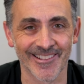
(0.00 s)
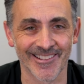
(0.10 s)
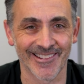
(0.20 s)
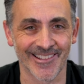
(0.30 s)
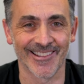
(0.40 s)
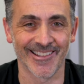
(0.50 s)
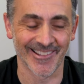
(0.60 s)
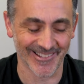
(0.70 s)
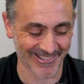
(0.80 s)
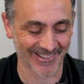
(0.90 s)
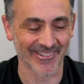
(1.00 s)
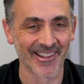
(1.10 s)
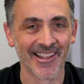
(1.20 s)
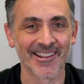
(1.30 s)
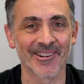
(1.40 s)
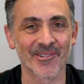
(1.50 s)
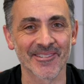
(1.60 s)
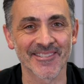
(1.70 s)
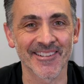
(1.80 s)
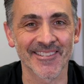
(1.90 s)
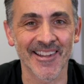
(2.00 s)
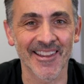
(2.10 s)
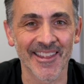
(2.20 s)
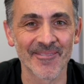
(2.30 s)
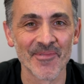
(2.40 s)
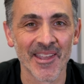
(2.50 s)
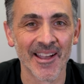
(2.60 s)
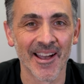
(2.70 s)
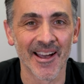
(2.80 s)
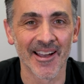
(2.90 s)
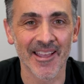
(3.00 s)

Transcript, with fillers: I don't know, yeah, what I was going to say then. Uh,